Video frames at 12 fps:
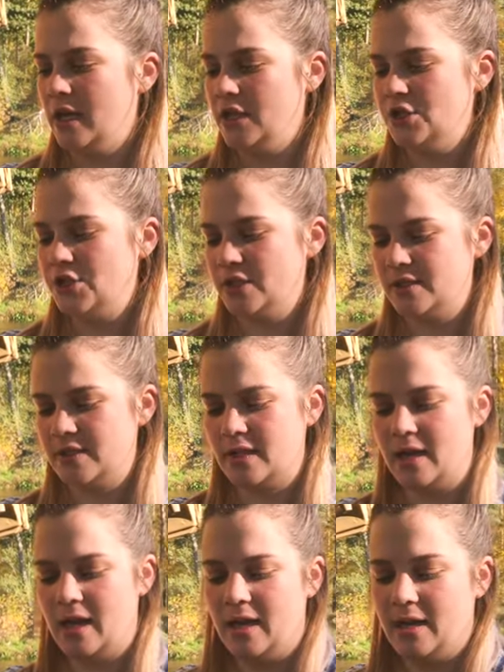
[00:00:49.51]
in just
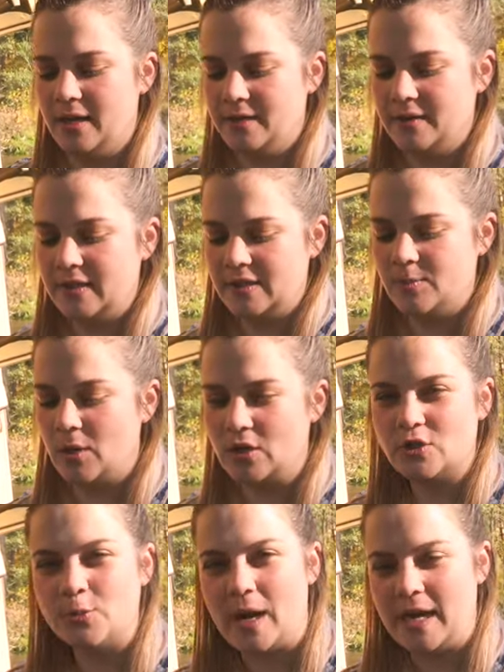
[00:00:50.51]
this
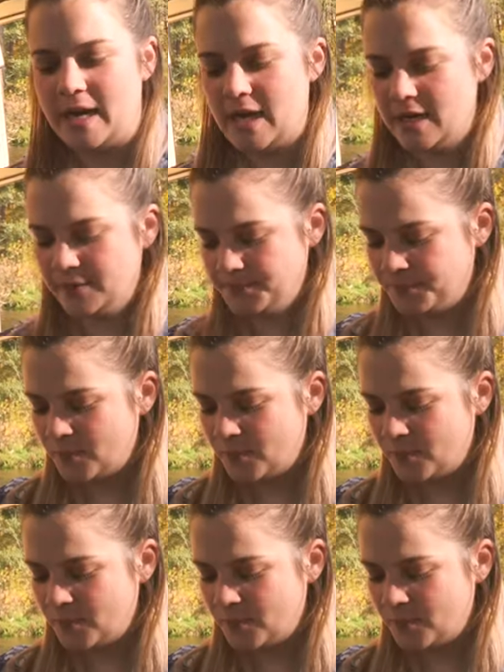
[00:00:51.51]
box right here.